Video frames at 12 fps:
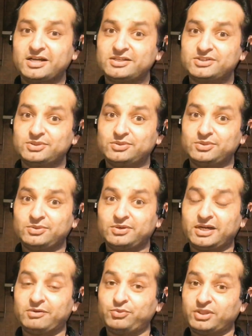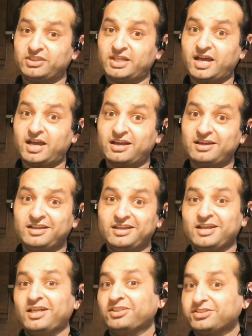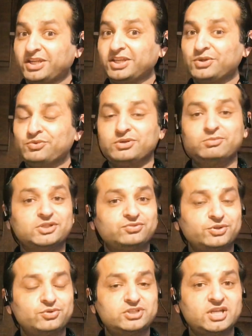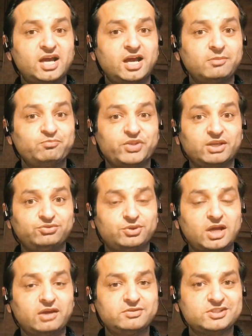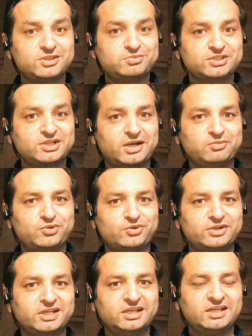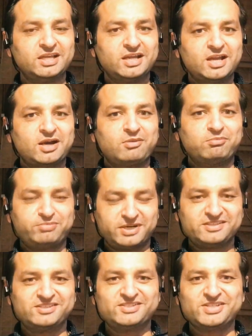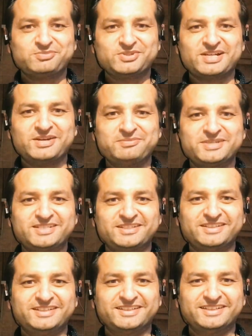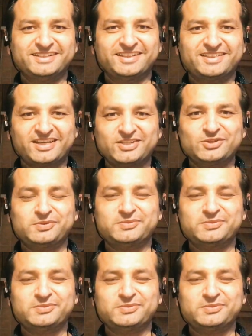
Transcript: So with that, Thank you very for your time. If you haven't subscribed already, press the subscribe button. Thank you very